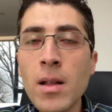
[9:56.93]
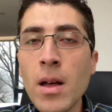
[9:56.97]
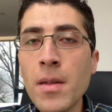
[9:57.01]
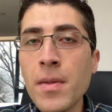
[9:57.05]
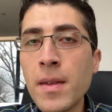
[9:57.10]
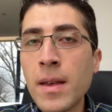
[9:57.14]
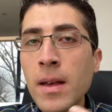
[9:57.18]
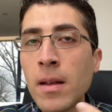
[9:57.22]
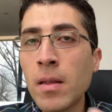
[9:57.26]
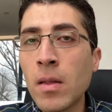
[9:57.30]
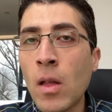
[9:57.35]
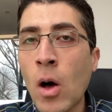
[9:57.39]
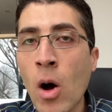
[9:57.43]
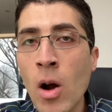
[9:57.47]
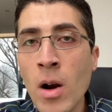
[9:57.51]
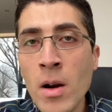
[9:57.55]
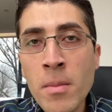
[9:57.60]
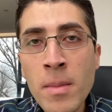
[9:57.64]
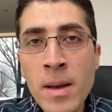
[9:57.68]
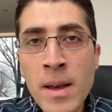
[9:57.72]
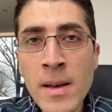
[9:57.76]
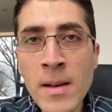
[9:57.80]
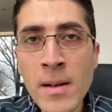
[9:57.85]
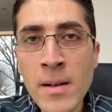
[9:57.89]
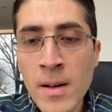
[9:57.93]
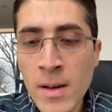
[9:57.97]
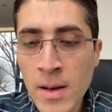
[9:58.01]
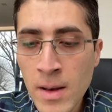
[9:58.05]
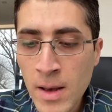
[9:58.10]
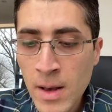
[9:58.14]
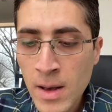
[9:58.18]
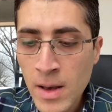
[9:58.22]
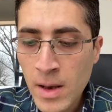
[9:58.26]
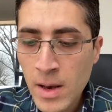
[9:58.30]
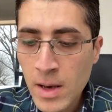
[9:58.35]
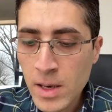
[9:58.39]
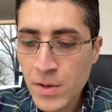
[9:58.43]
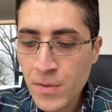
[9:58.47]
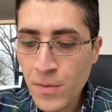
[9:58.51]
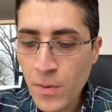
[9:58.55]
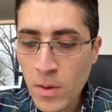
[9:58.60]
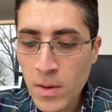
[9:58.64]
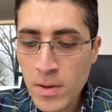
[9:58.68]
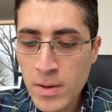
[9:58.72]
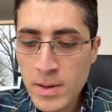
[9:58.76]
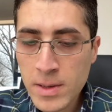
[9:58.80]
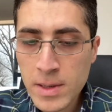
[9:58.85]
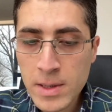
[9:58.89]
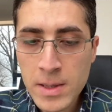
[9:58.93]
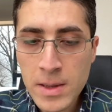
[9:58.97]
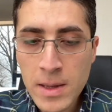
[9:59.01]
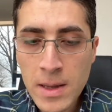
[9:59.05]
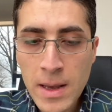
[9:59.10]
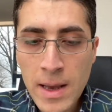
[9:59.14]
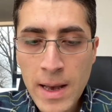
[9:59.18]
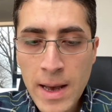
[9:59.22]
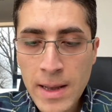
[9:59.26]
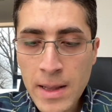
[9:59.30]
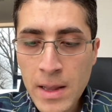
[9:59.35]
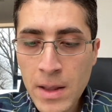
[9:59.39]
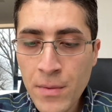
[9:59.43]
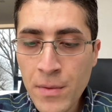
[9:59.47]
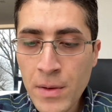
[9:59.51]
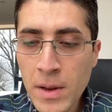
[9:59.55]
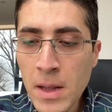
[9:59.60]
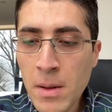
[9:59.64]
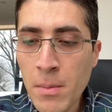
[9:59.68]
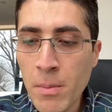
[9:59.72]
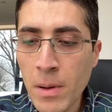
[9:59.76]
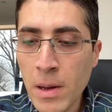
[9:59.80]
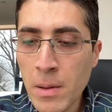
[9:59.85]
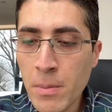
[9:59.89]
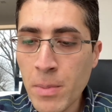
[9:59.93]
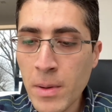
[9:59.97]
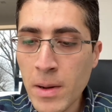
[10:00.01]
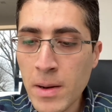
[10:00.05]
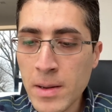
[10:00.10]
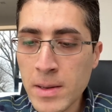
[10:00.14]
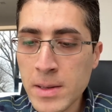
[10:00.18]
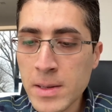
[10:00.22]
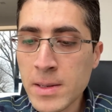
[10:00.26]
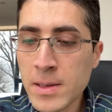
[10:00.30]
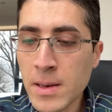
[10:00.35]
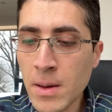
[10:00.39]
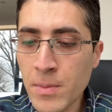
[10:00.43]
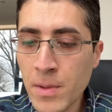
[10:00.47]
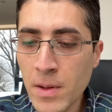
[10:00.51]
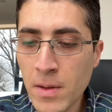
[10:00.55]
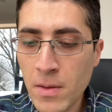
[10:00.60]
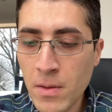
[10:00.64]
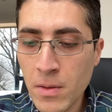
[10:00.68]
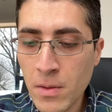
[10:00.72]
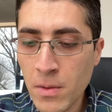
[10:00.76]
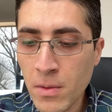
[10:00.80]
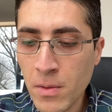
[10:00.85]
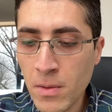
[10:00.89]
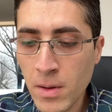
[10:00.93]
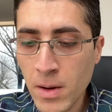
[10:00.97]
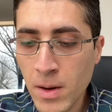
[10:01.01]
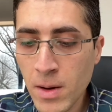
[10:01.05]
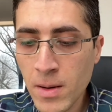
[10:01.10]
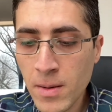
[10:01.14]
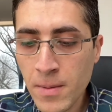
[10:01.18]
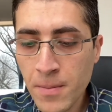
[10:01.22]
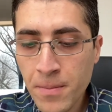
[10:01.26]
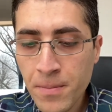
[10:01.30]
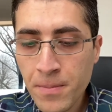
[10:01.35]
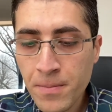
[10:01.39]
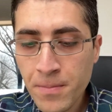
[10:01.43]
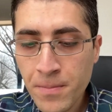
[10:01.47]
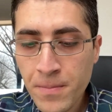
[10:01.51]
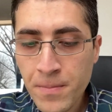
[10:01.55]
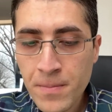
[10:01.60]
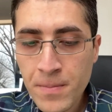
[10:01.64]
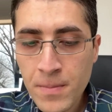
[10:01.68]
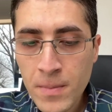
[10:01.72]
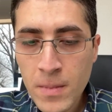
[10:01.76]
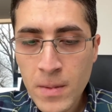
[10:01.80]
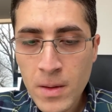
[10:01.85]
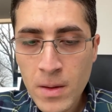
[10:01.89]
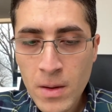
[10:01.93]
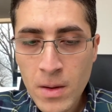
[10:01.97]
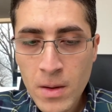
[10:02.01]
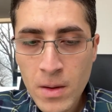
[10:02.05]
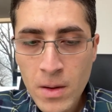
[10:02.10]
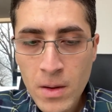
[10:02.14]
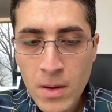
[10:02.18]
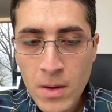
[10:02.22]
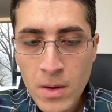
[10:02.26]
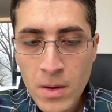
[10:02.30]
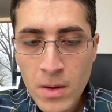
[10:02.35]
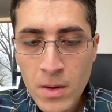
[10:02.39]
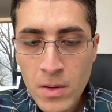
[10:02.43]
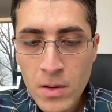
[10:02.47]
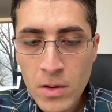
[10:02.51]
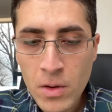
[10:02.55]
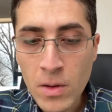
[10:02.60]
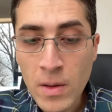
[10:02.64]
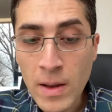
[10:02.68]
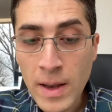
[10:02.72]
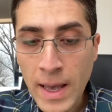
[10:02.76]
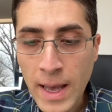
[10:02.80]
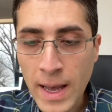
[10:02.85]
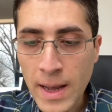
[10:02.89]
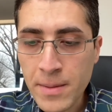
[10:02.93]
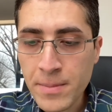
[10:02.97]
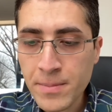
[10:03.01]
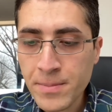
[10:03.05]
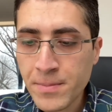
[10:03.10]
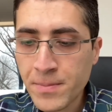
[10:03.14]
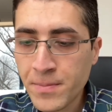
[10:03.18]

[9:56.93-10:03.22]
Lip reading: alarming as far as the activity, but it's something to look at